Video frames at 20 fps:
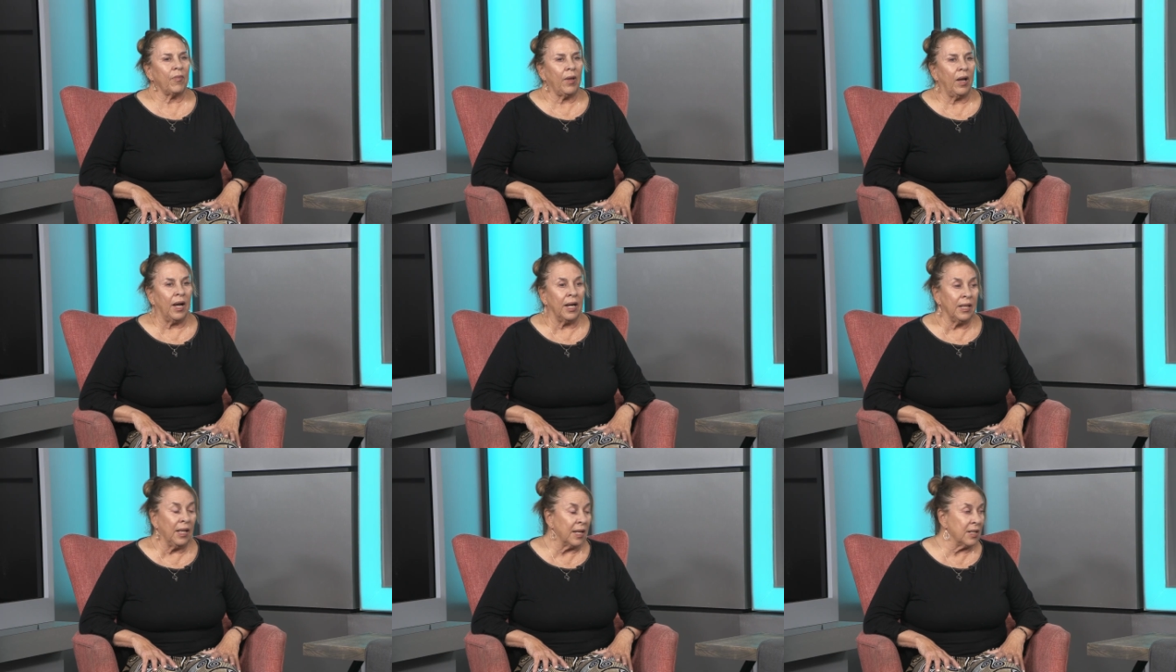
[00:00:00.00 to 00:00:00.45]

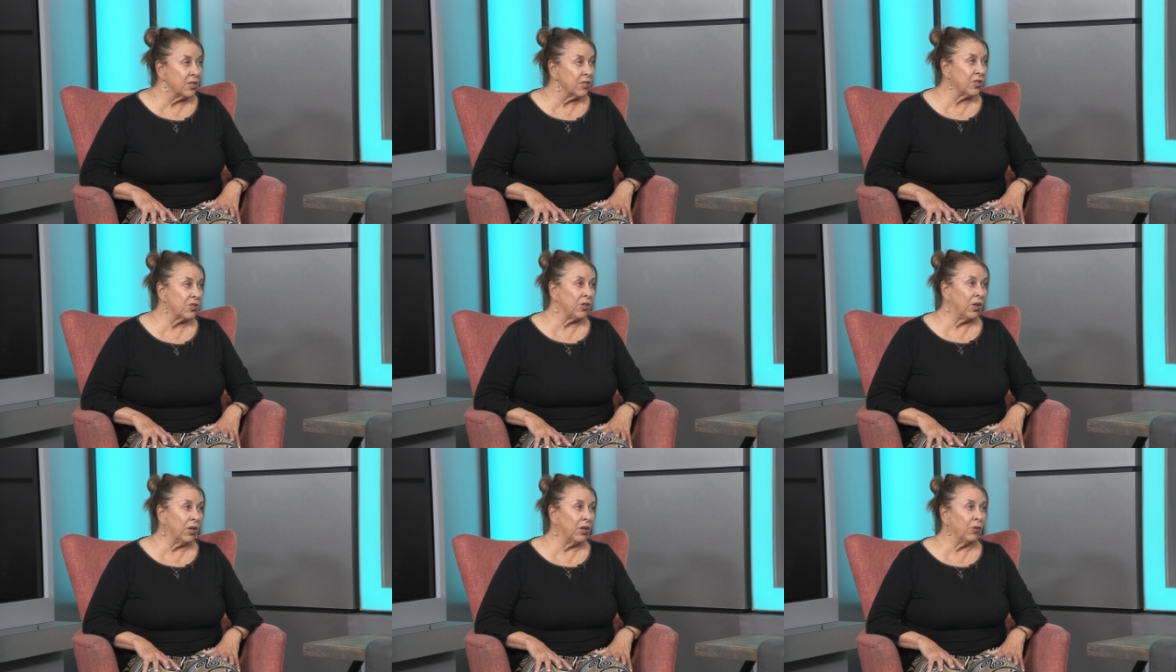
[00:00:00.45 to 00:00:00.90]
I'd like to
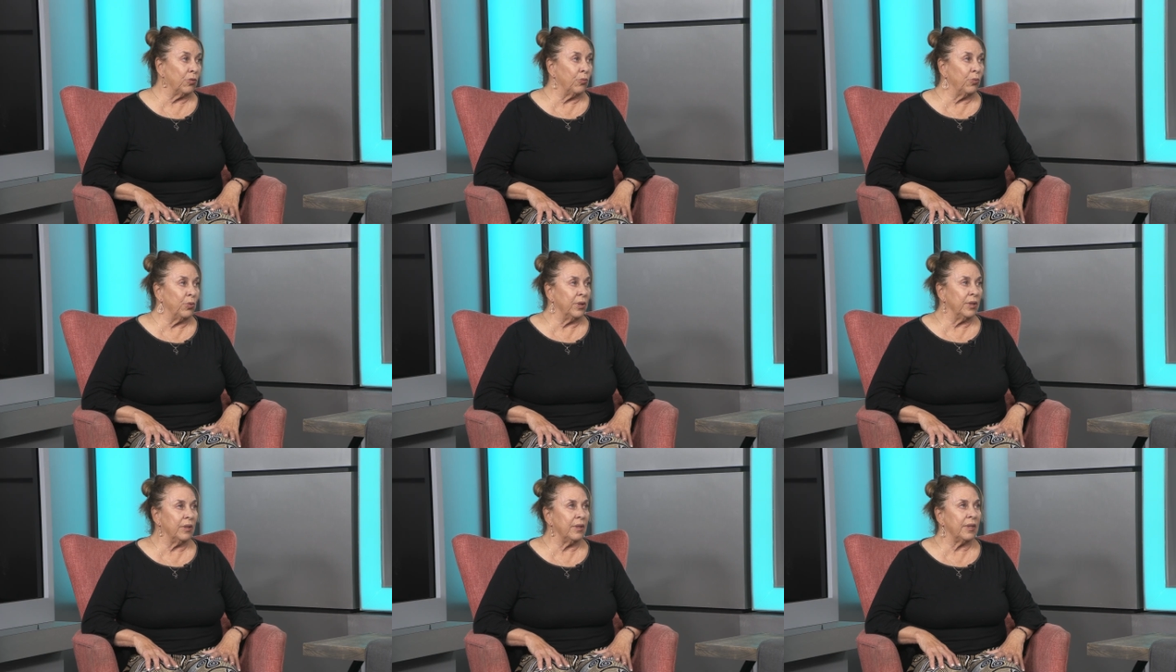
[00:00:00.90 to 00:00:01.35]
start
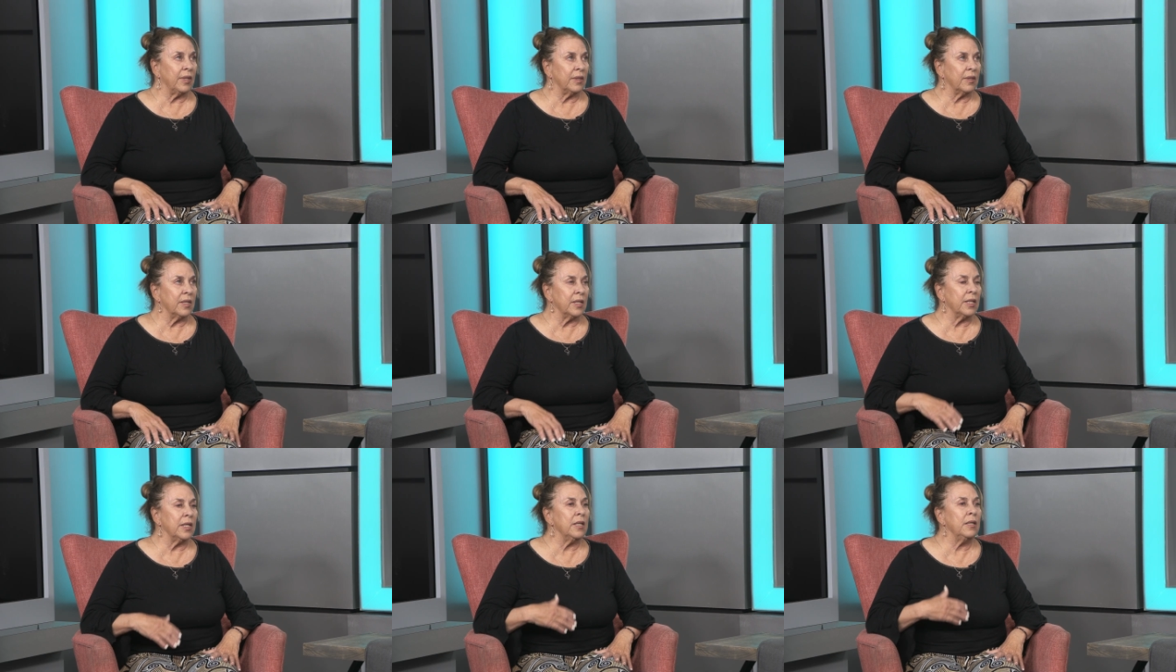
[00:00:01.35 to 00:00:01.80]
with
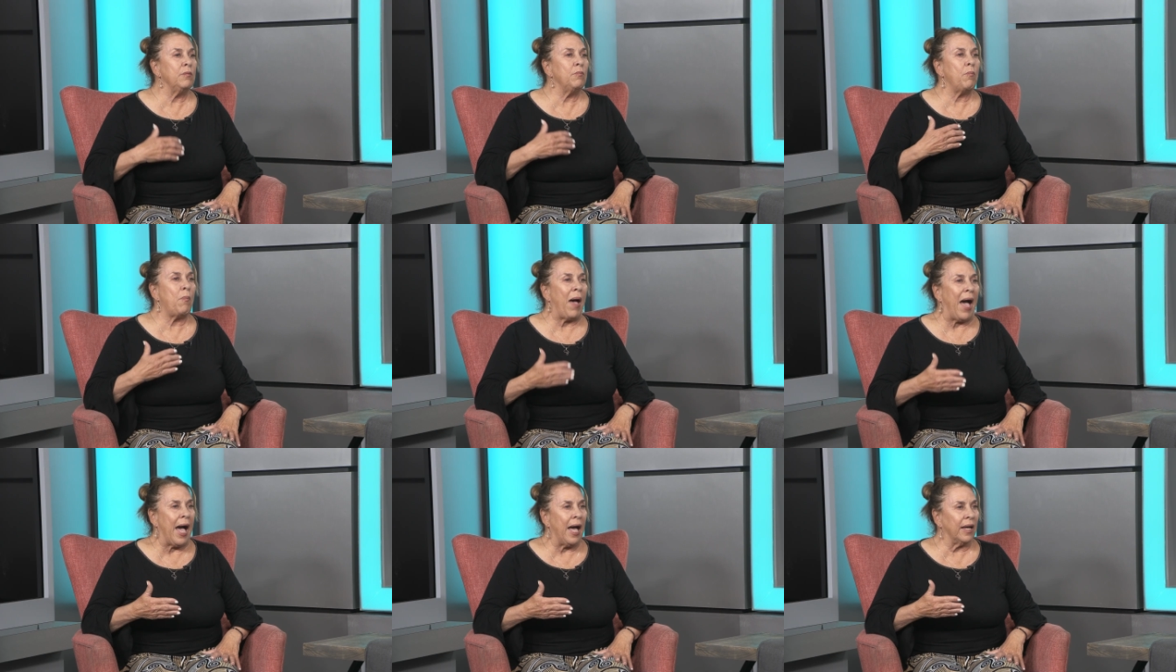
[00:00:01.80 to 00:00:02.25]
the
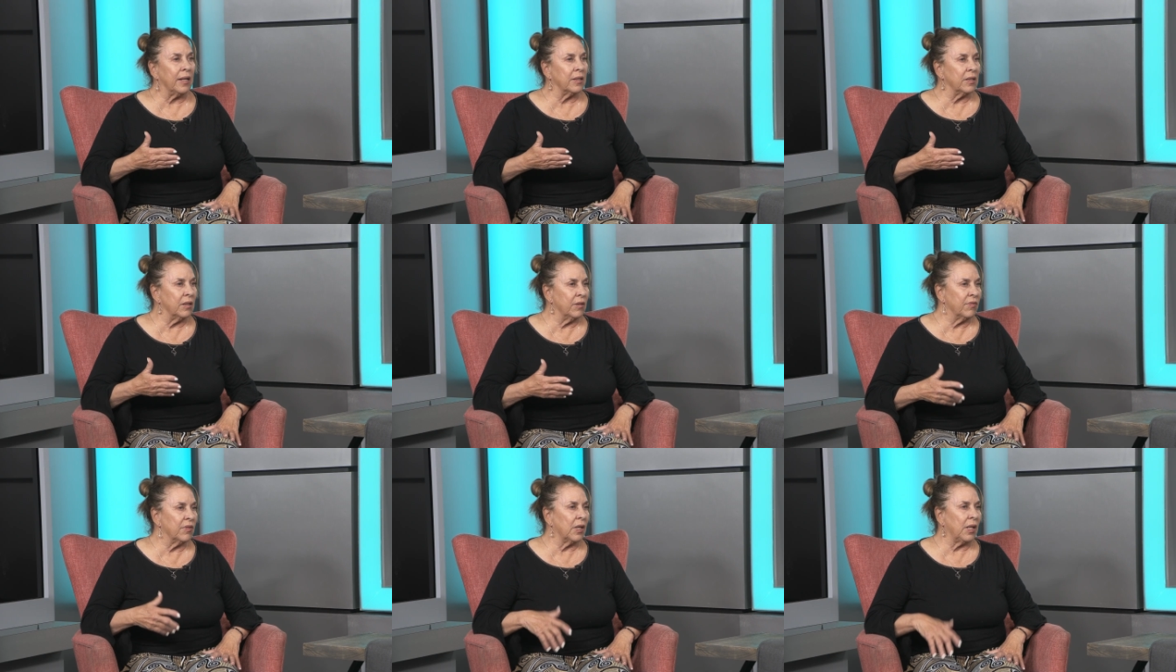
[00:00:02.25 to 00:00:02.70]
impact
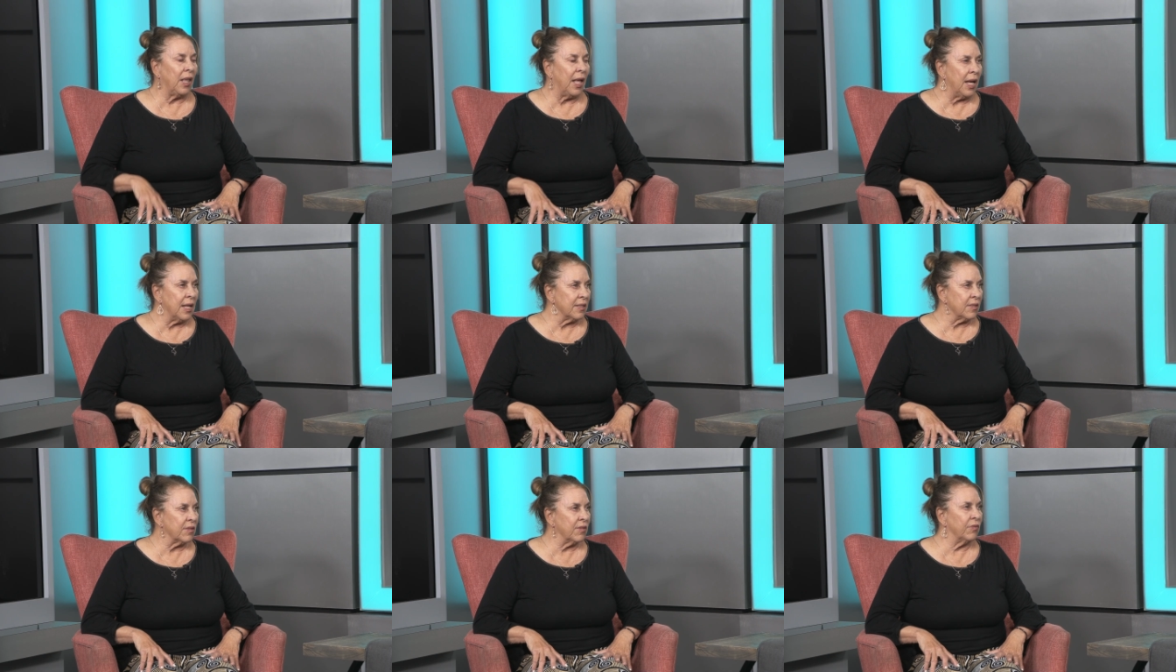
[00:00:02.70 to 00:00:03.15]
of the
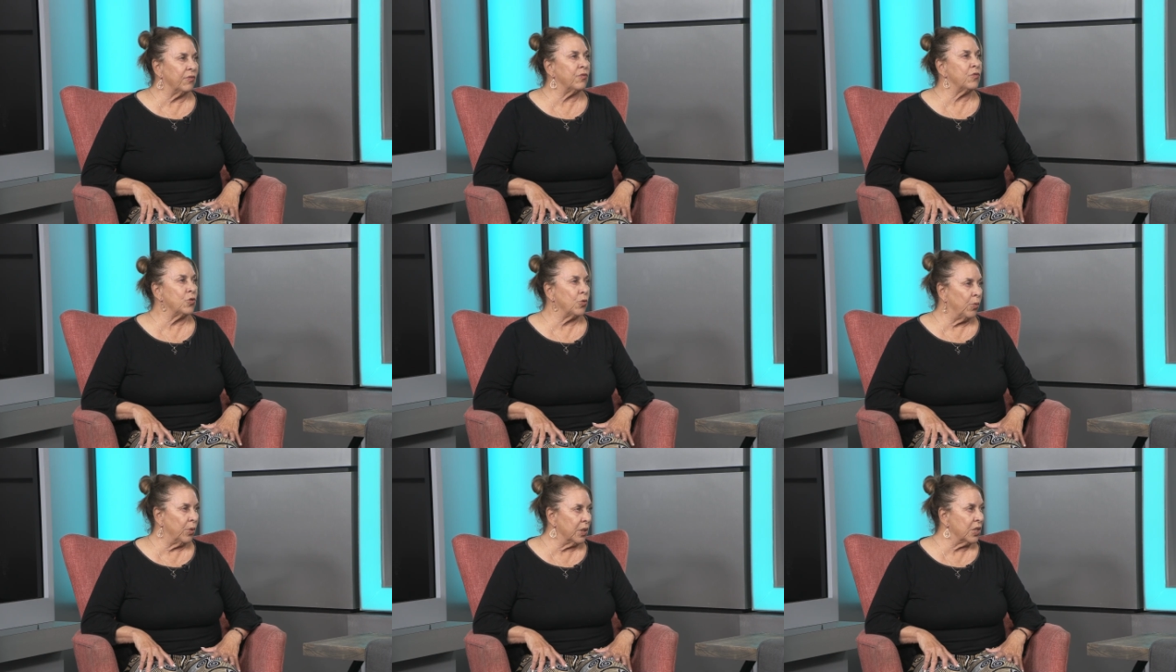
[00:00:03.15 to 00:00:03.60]
class of
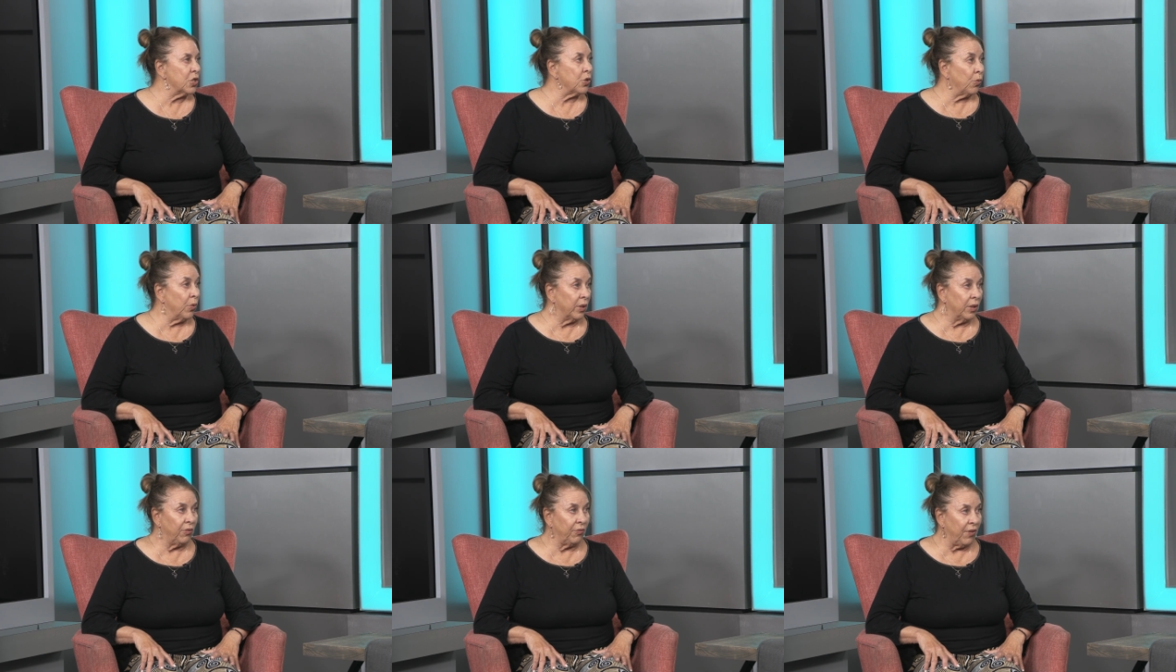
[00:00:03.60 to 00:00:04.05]

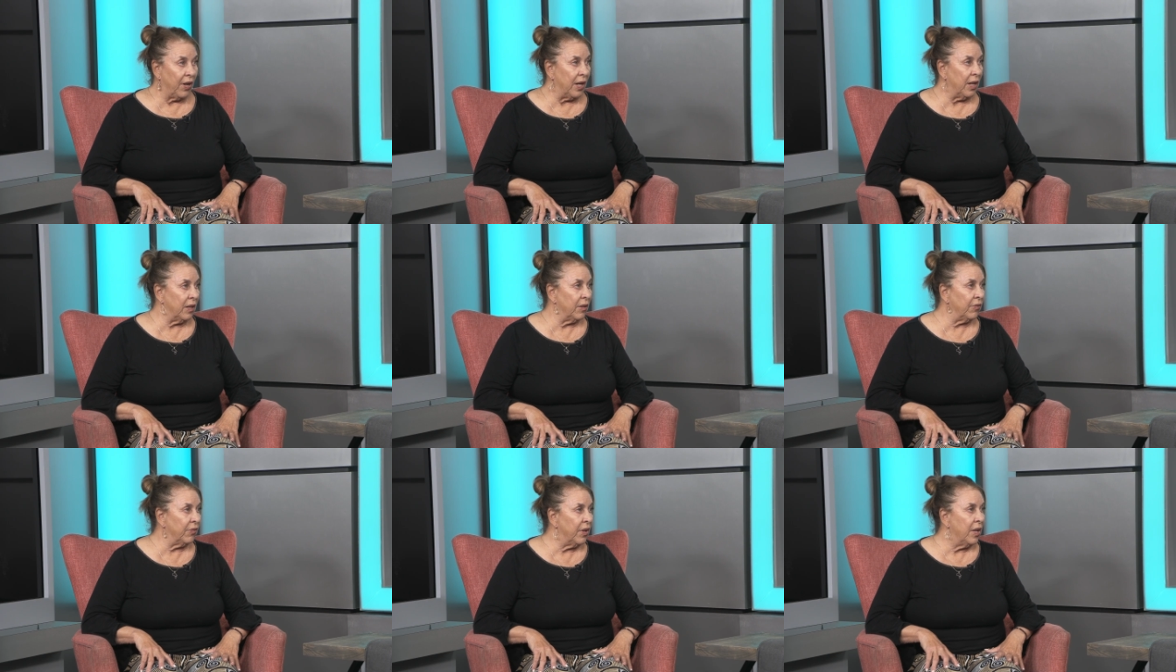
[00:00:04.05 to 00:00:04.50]

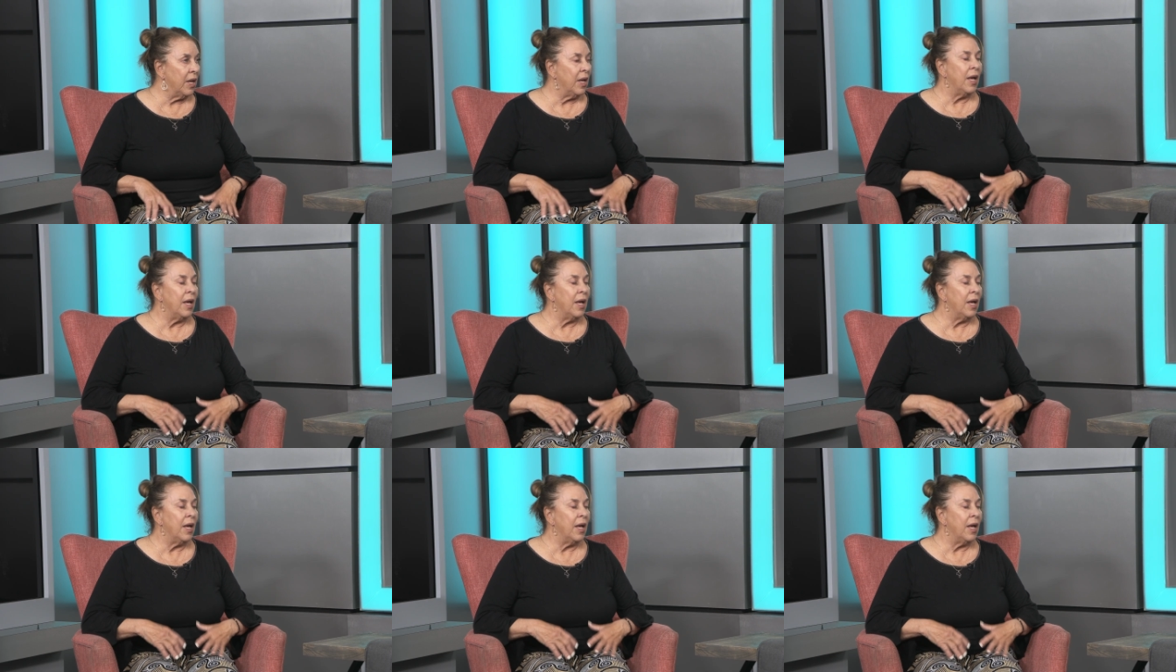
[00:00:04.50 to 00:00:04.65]
2025.